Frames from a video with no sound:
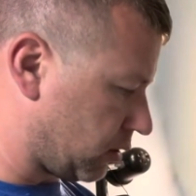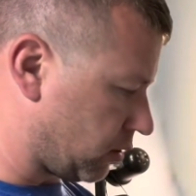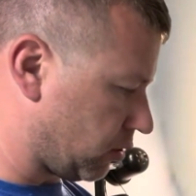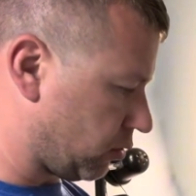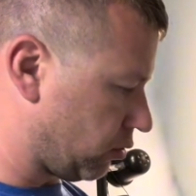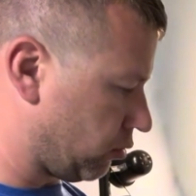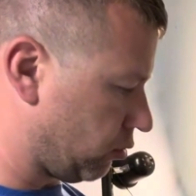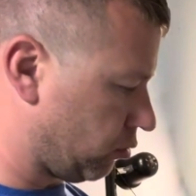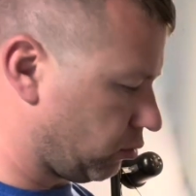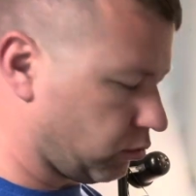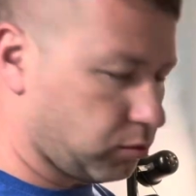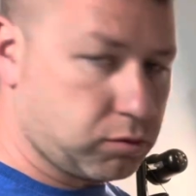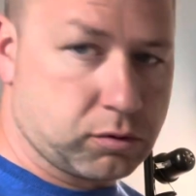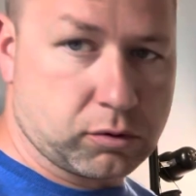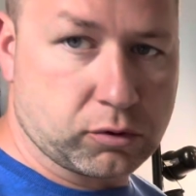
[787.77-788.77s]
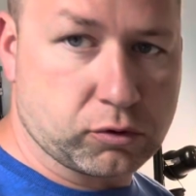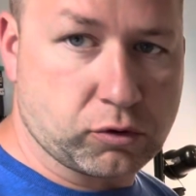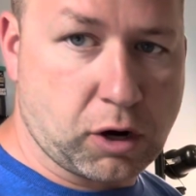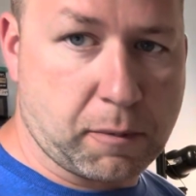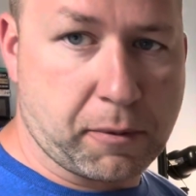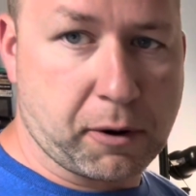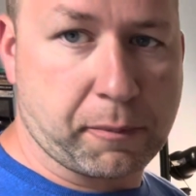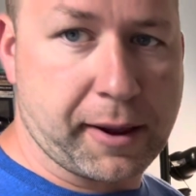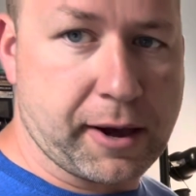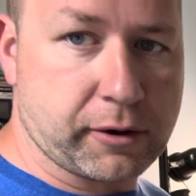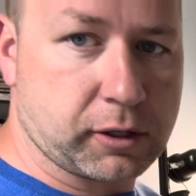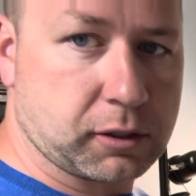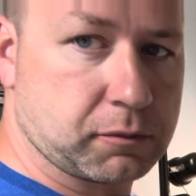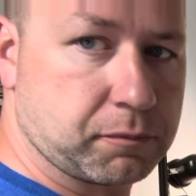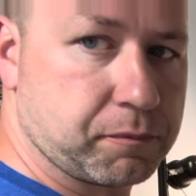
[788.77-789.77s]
to drop our powder